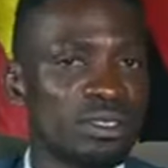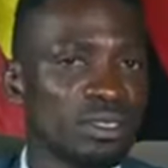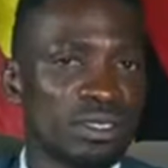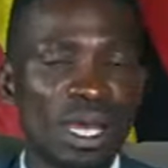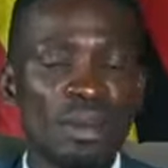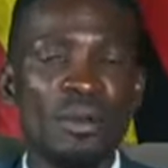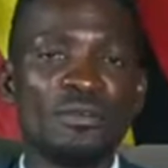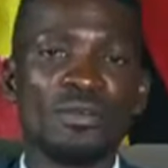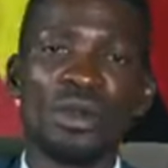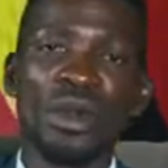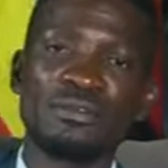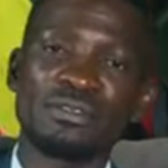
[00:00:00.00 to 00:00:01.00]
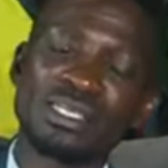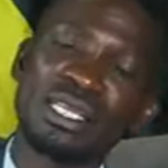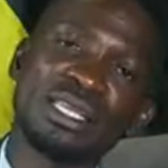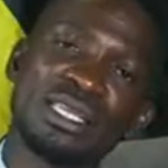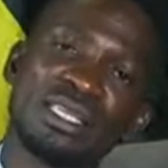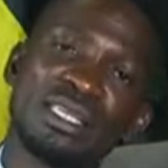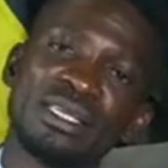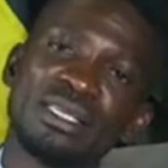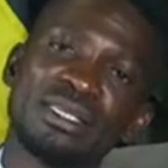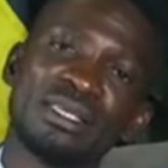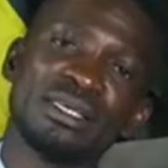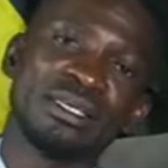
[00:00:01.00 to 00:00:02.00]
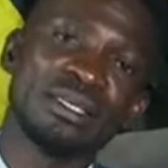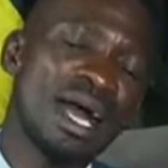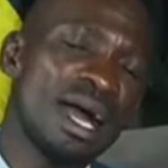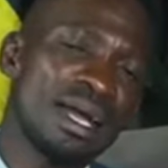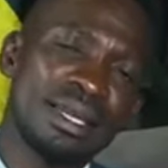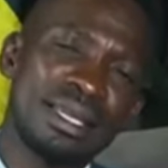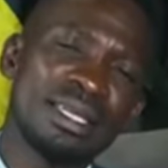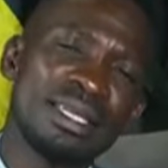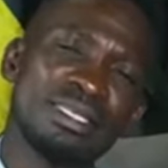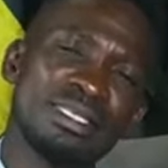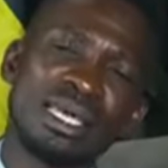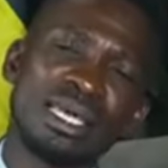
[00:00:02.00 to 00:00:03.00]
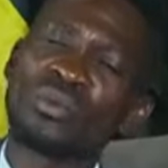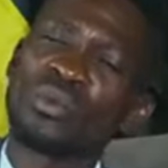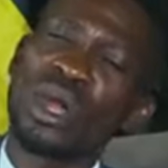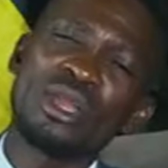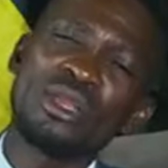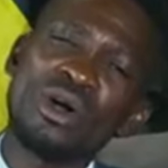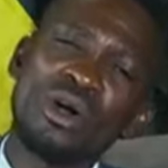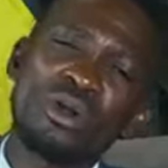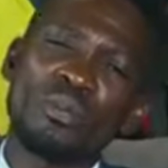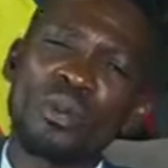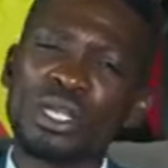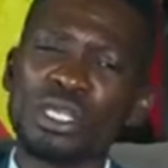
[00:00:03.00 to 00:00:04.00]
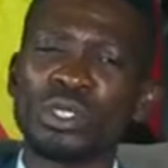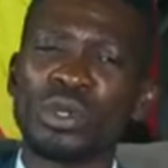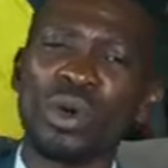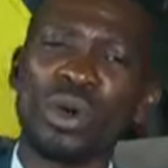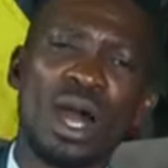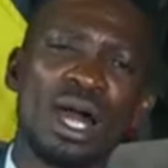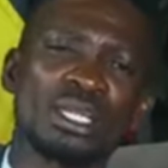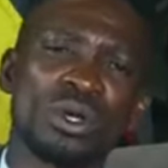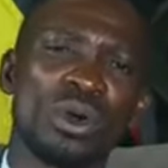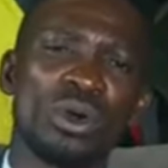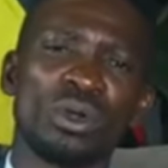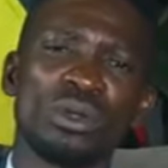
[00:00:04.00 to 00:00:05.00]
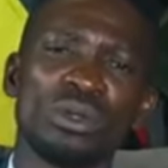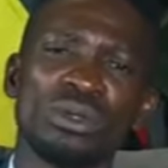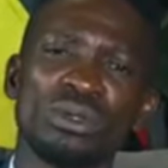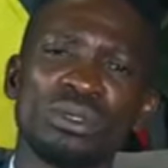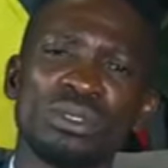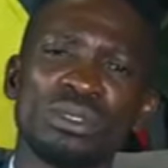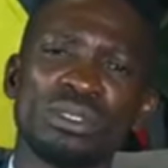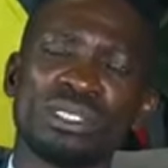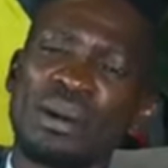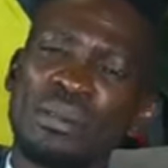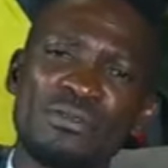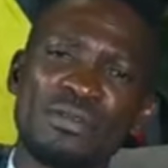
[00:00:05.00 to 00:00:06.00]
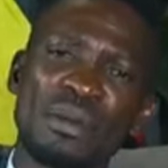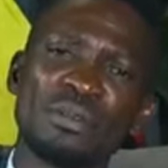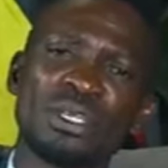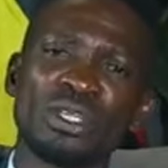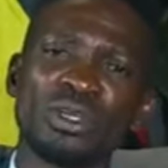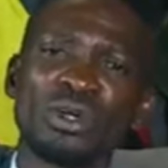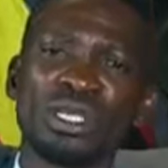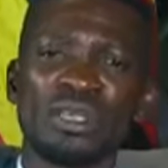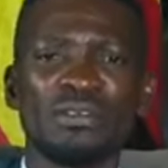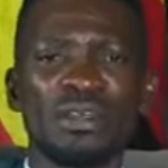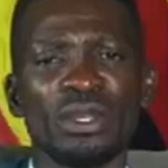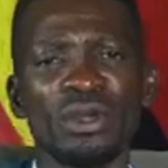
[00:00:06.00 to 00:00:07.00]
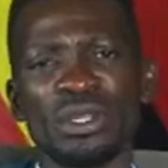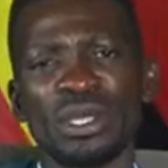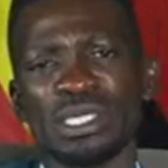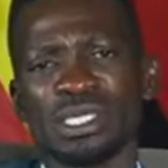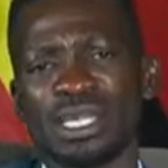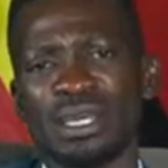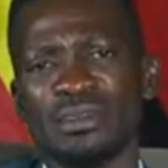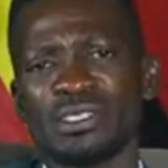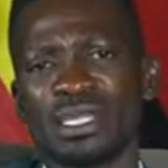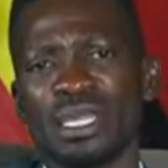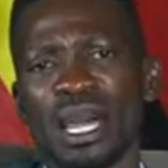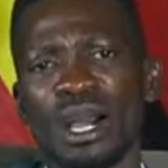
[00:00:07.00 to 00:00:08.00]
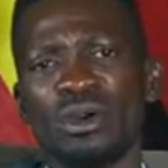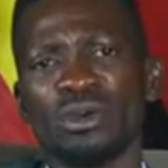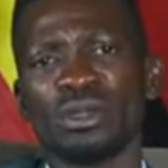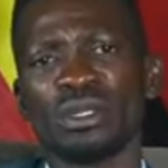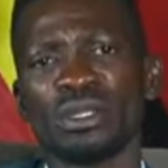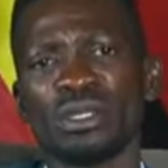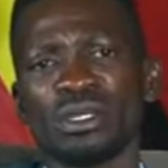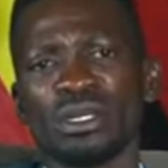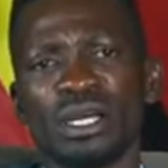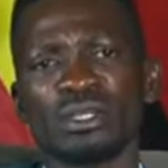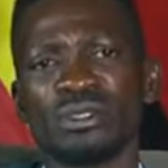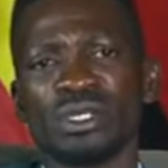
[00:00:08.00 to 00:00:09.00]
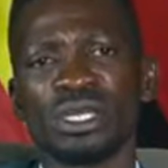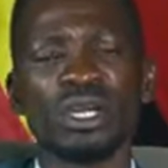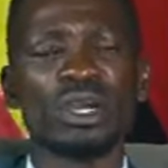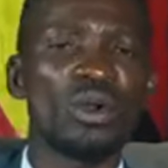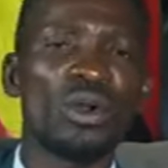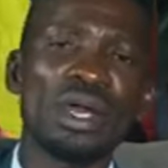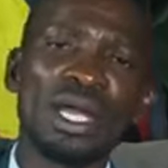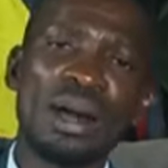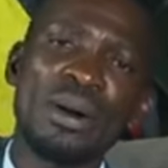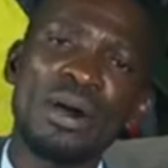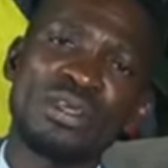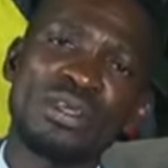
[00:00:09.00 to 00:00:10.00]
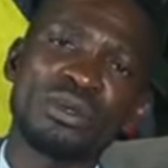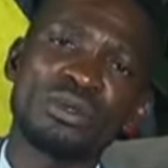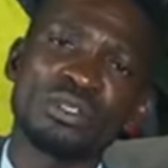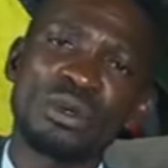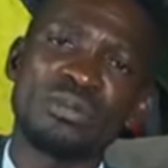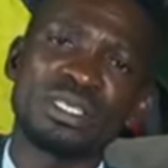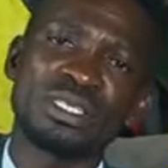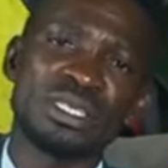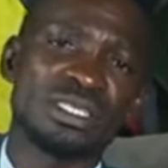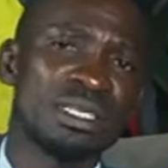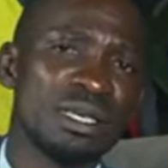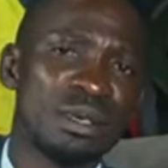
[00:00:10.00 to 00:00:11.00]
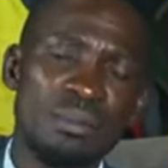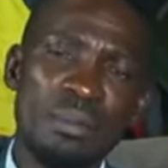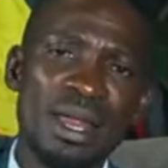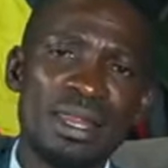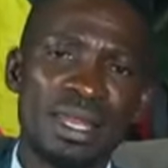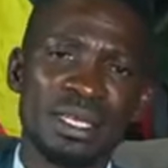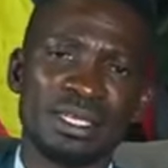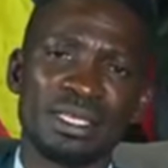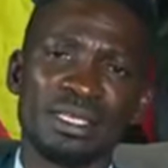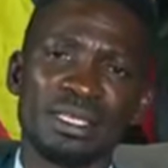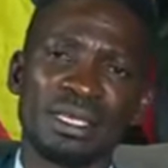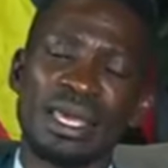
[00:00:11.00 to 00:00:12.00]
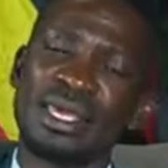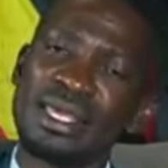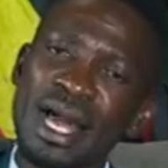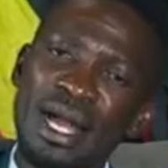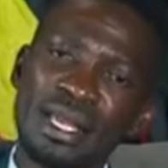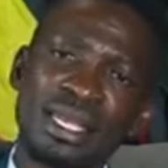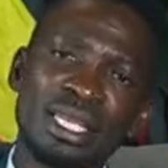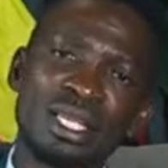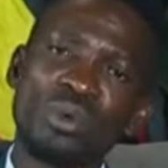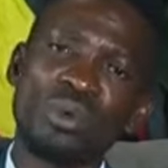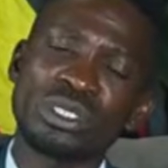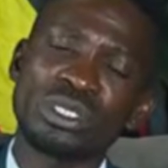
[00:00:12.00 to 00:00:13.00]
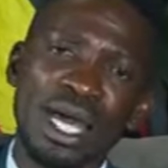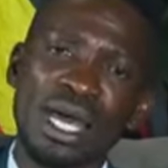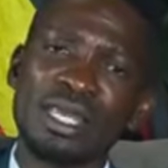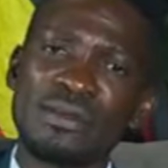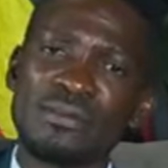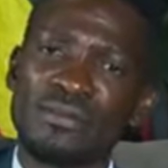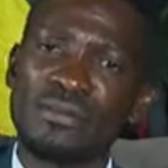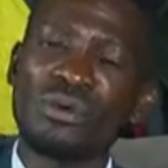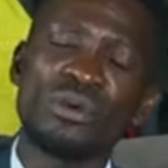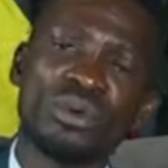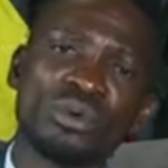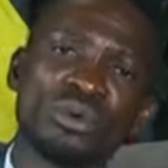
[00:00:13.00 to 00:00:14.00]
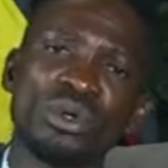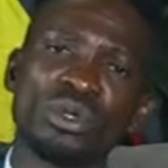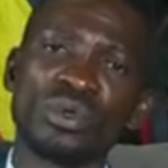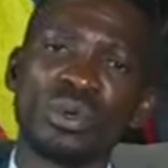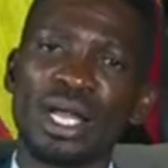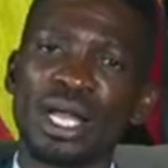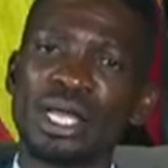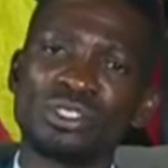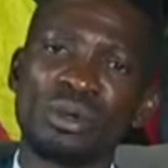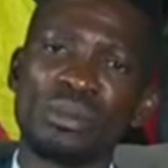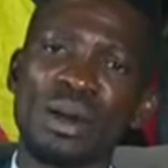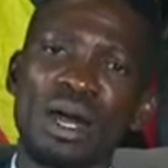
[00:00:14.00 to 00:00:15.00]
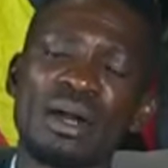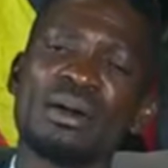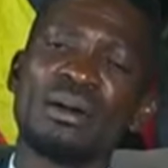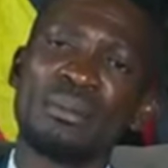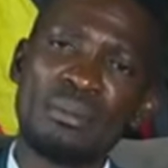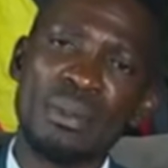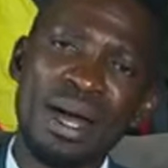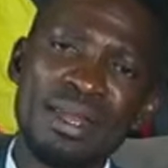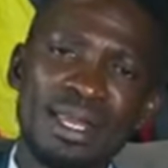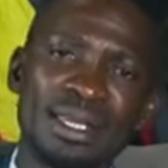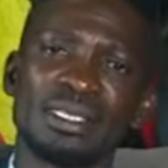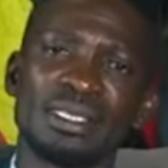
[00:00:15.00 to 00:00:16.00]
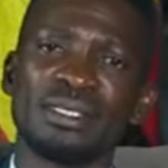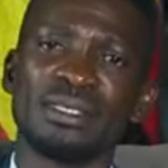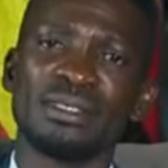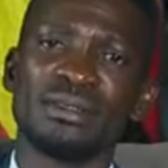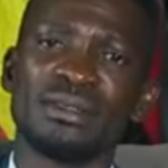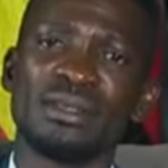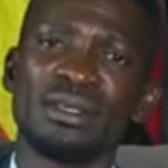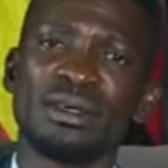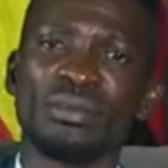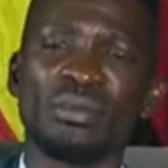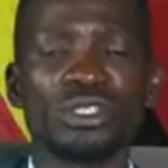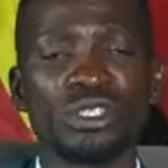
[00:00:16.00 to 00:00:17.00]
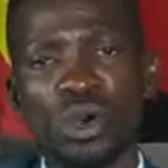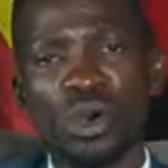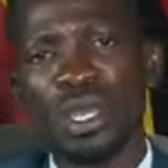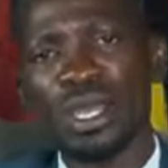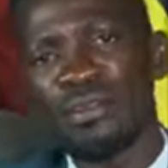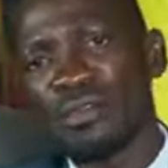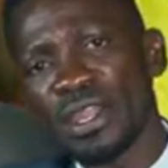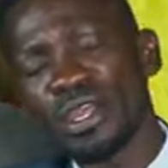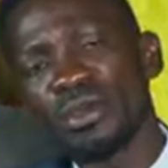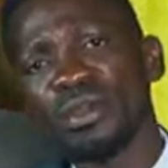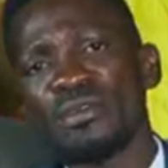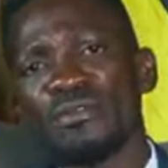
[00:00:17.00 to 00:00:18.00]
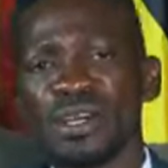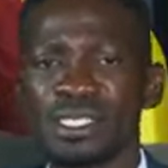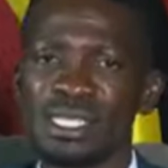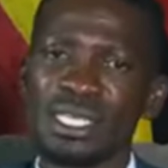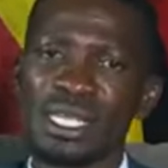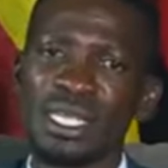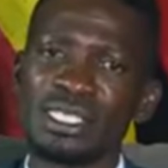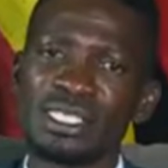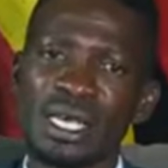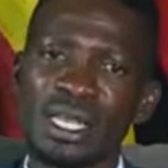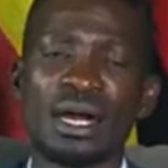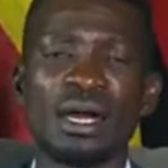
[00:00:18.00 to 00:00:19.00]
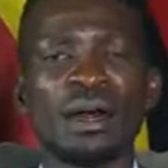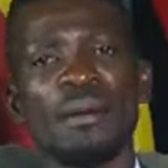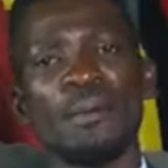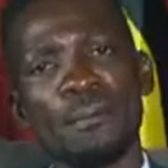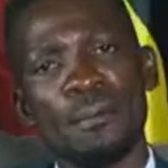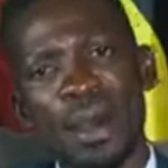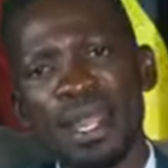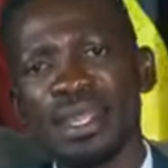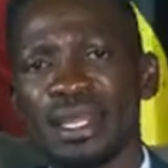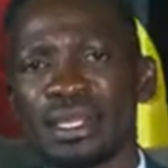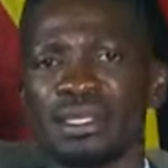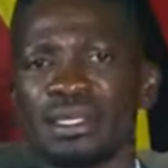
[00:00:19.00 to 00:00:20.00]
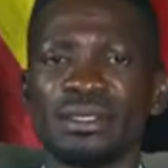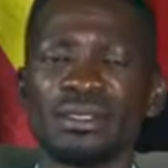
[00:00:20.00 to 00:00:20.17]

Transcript: Some of you have seen young ladies that were not political at all. Some of them did not even know they are slaves in their own country, going about their usual business, murdered. A young lady who was carrying food to a customer, murdered. We saw even a university lecturer, murdered.